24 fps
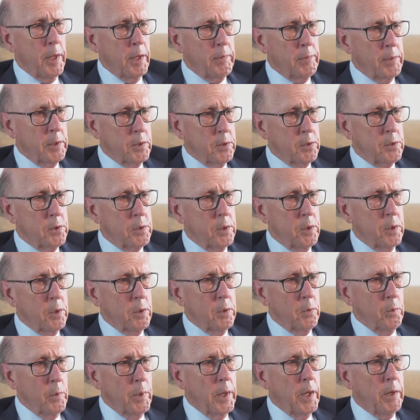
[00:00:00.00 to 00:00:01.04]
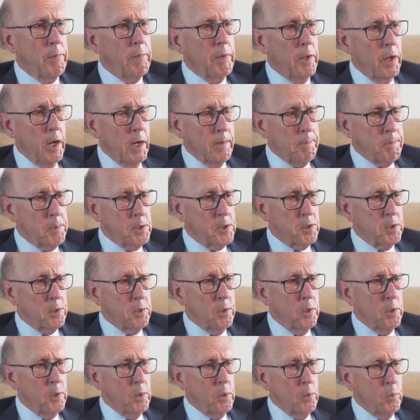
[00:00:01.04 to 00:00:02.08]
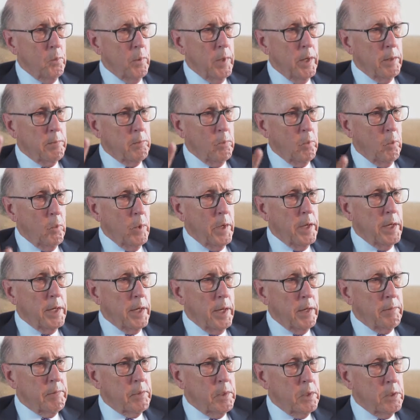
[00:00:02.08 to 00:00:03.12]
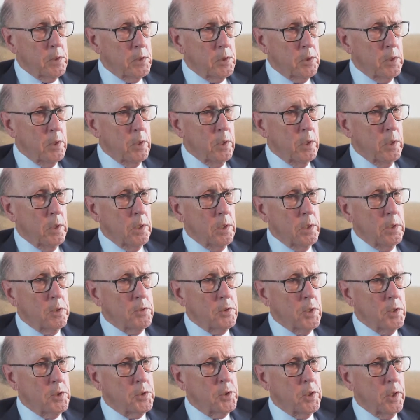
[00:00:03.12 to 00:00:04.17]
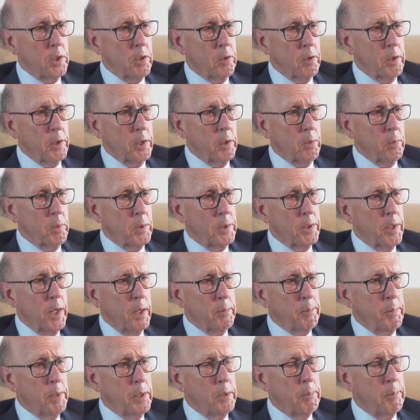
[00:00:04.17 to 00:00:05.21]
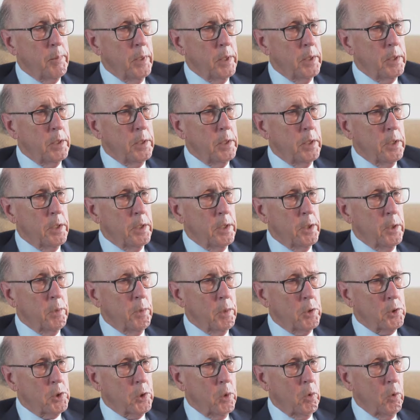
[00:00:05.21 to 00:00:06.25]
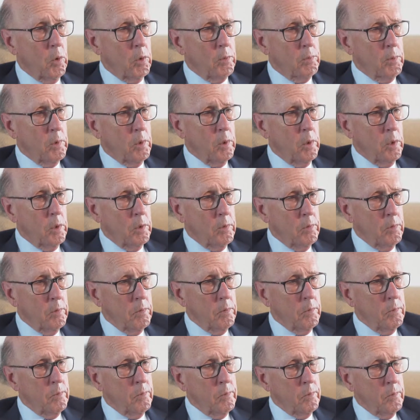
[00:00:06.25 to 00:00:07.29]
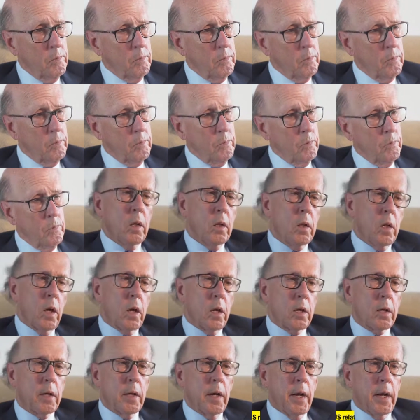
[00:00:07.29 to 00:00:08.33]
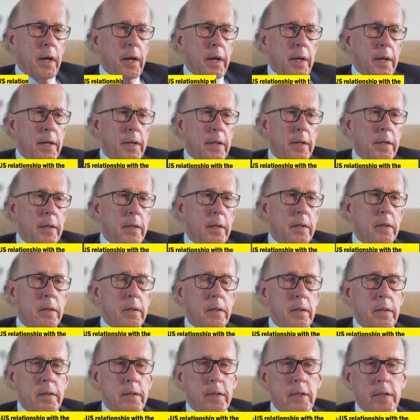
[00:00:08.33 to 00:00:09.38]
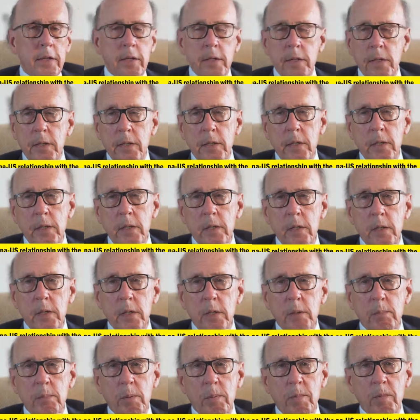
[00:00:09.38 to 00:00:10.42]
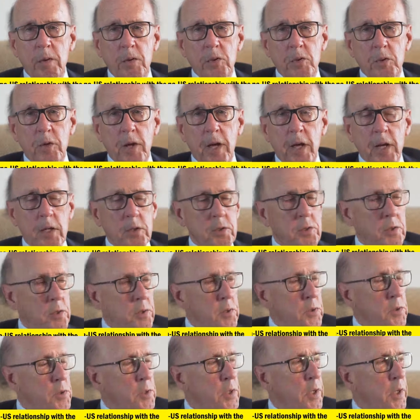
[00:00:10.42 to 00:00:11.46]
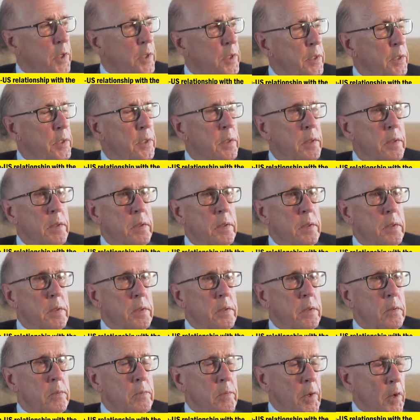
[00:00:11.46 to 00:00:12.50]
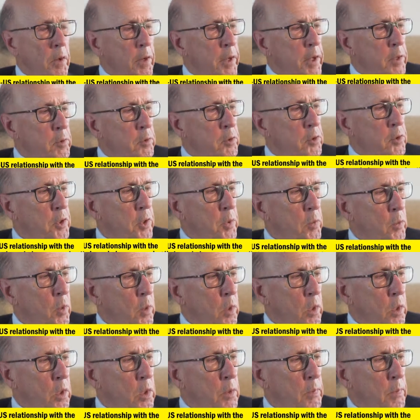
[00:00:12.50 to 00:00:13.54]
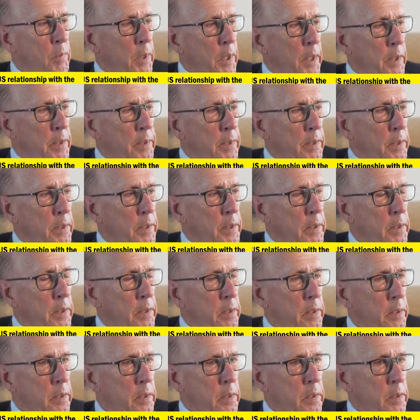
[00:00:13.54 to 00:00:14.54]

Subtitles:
evidence. We have the opposite. We have weak evidence. As I said earlier, it would not be admitted in a U.S. court of law. Look, I think Professor Allison's done very interesting work, but I think